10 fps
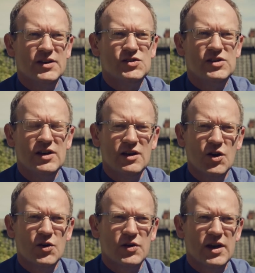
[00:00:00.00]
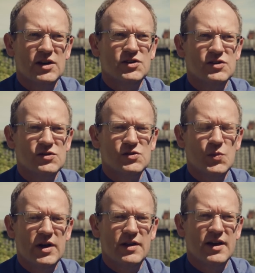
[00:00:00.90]
Seeing congregations
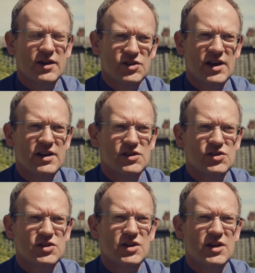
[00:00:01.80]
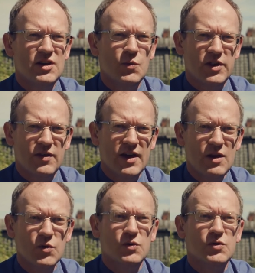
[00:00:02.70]
where they are challenged whether they
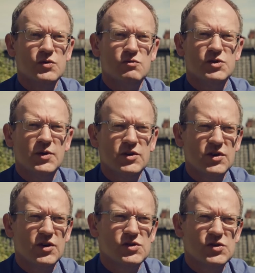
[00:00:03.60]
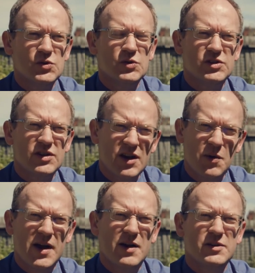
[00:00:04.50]
will respond to God's call to
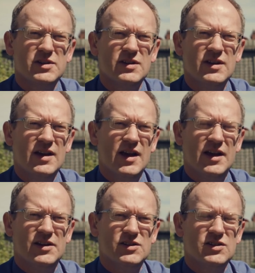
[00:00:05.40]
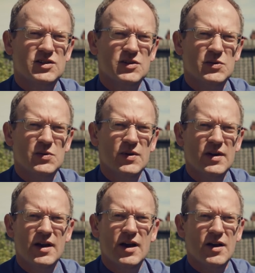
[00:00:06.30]
go out and to
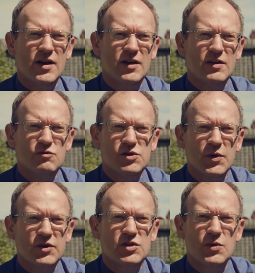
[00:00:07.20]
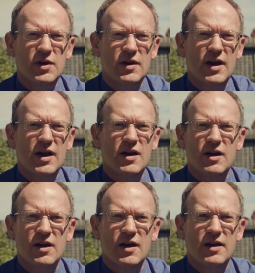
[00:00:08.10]
respond to
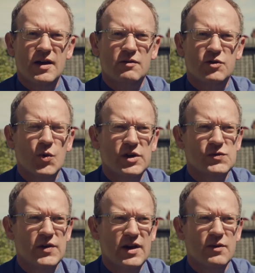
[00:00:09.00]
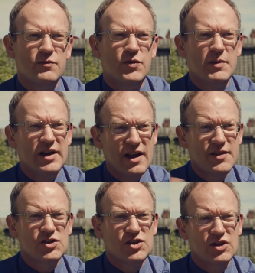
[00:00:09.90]
a request for help from
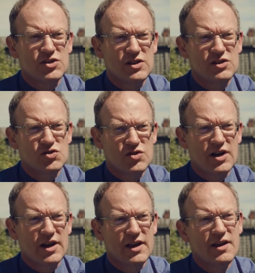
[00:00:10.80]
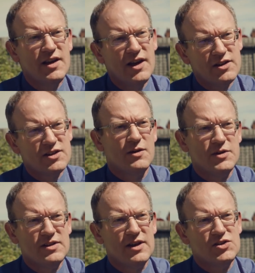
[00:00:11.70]
another church that is struggling, and to go
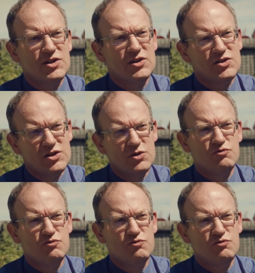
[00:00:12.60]
into that church and to